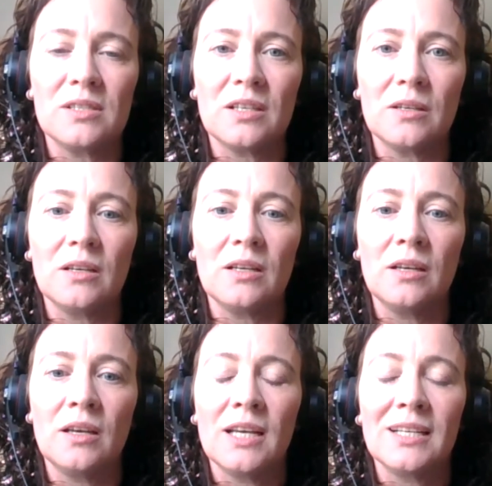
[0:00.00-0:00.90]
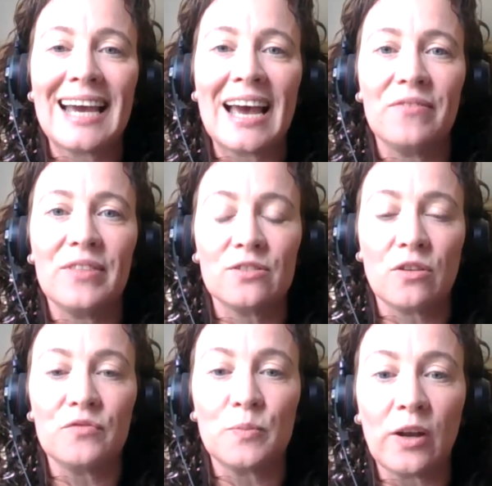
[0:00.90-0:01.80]
to to have the
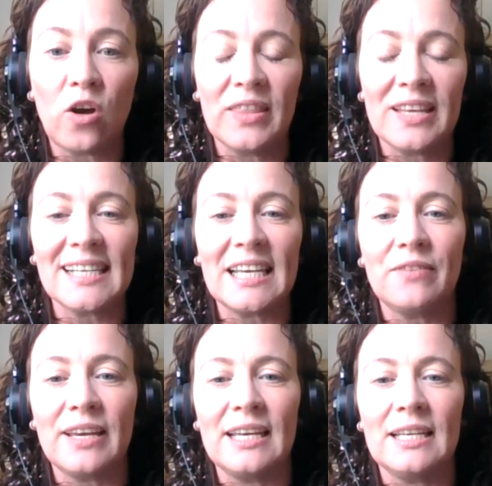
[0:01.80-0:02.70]
stuff to put on the CV.